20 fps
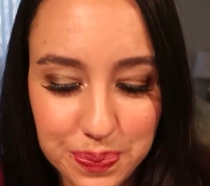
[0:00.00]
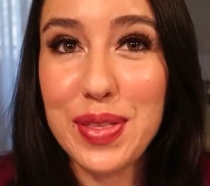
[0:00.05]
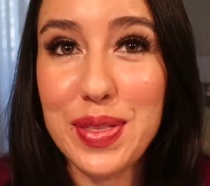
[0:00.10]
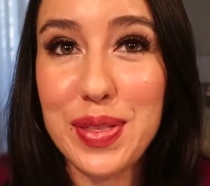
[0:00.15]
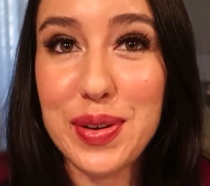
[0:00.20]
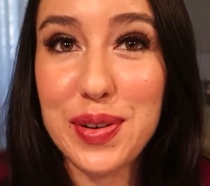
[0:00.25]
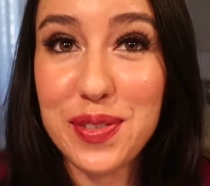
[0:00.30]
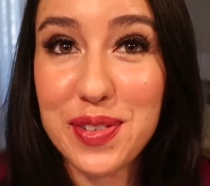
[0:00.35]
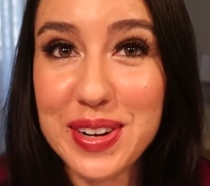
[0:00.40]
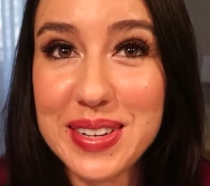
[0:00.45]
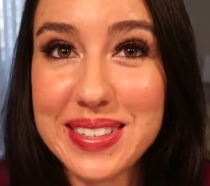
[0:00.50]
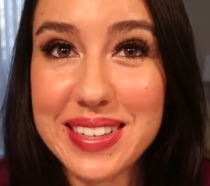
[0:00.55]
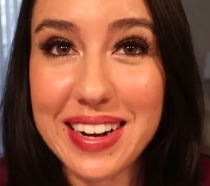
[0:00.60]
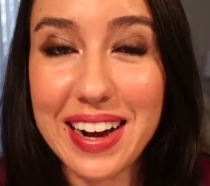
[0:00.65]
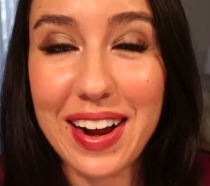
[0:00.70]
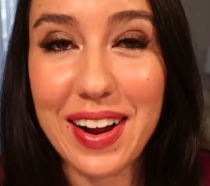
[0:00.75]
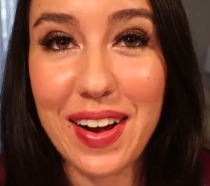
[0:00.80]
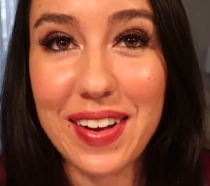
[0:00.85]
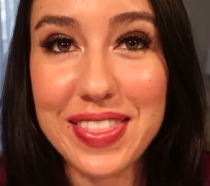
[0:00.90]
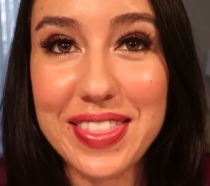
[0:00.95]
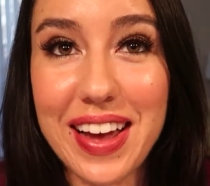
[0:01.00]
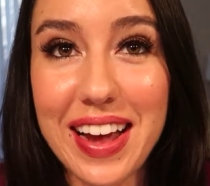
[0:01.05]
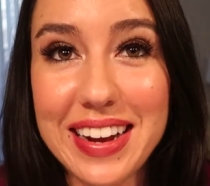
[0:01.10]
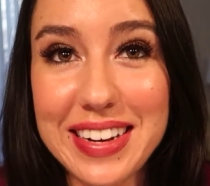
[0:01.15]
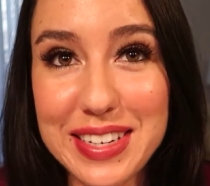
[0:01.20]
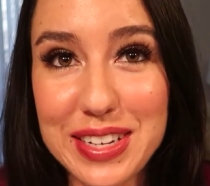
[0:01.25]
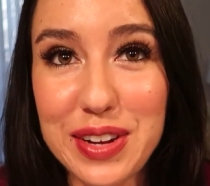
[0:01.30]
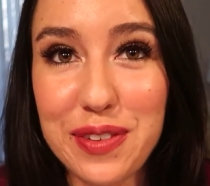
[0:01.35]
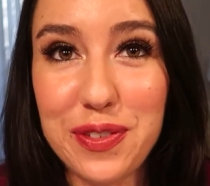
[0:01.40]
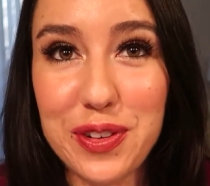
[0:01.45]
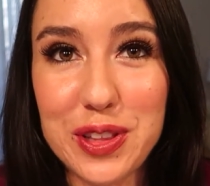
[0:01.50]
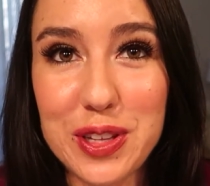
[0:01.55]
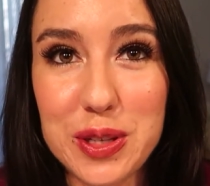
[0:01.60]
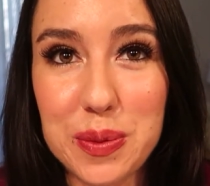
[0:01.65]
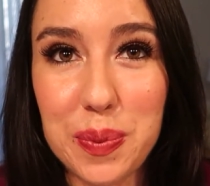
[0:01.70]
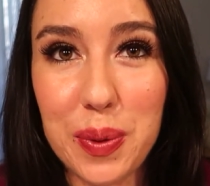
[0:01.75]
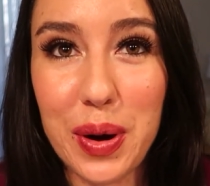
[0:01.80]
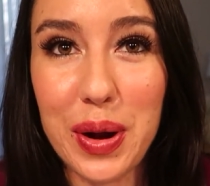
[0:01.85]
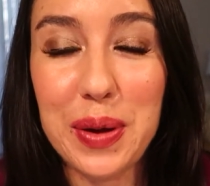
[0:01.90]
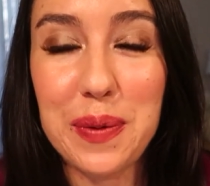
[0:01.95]
The reason I got the idea for this
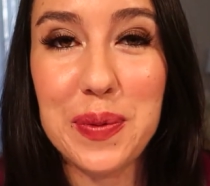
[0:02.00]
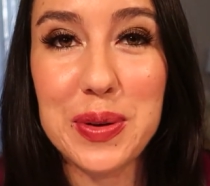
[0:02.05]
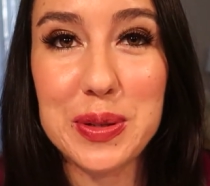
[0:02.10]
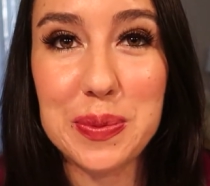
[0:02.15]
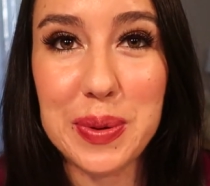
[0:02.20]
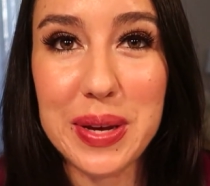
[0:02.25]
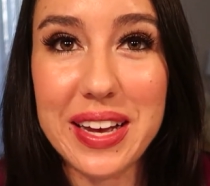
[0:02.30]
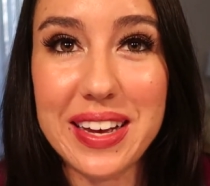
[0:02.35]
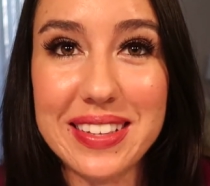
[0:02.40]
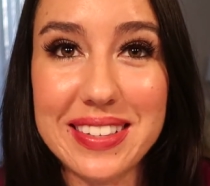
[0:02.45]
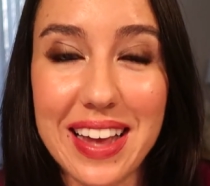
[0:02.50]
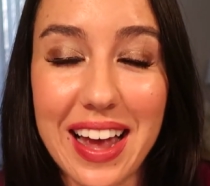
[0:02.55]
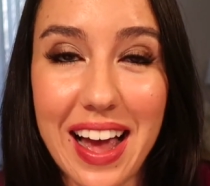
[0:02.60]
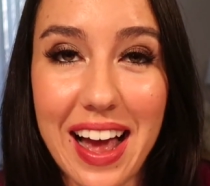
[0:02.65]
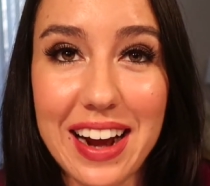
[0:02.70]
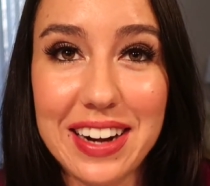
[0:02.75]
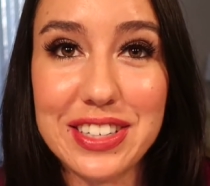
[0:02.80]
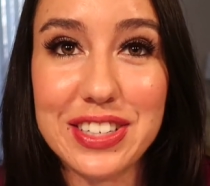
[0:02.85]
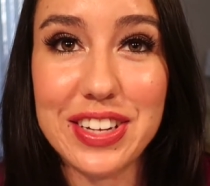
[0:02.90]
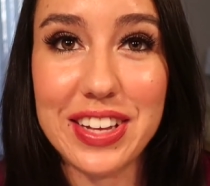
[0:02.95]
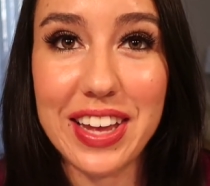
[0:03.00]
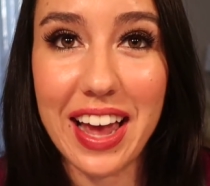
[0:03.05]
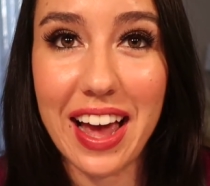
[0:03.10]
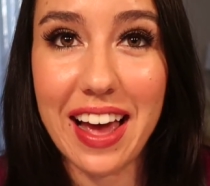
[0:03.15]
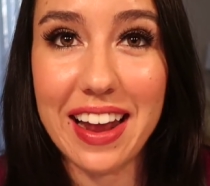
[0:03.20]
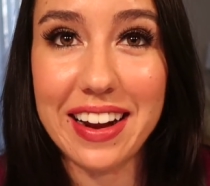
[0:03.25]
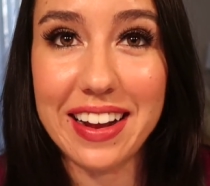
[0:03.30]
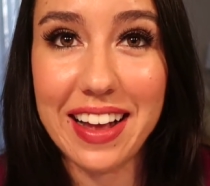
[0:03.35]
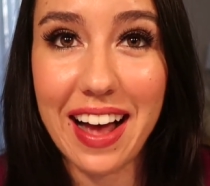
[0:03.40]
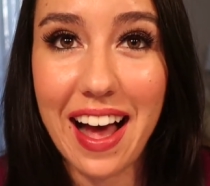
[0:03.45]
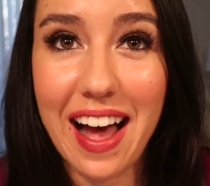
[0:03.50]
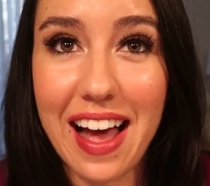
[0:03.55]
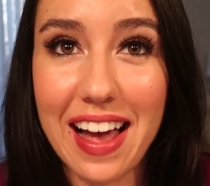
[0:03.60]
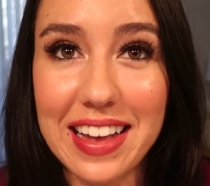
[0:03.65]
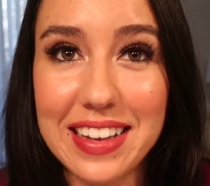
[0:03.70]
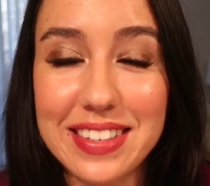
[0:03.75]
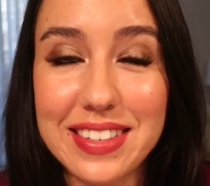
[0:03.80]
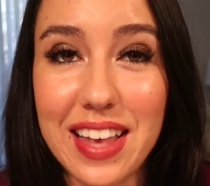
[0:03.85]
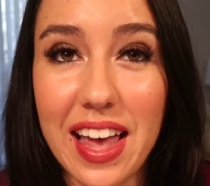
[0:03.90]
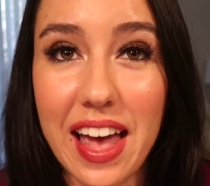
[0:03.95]
point was because I actually had a guy
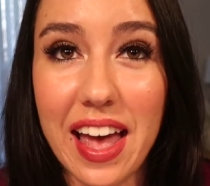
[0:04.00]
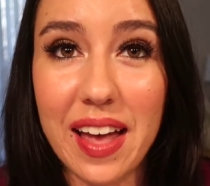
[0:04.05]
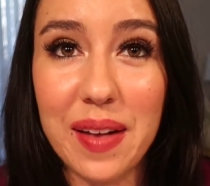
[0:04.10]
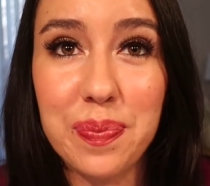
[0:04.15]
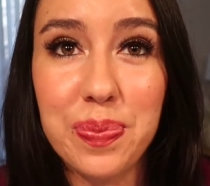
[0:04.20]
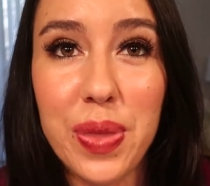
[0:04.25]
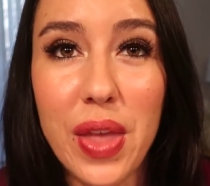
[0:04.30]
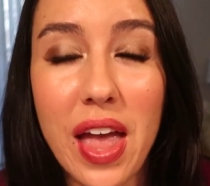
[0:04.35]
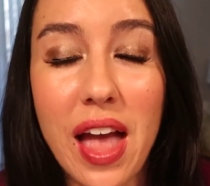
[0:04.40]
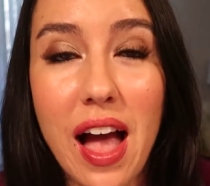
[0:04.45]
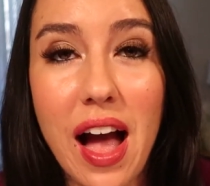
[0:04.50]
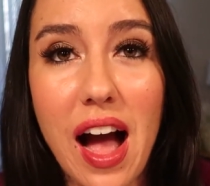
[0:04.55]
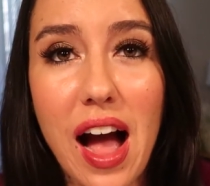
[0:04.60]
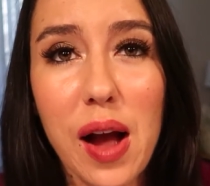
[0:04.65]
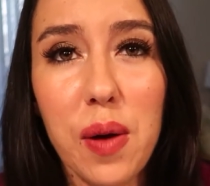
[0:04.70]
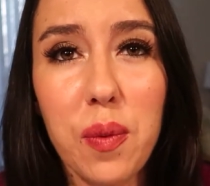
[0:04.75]
say, I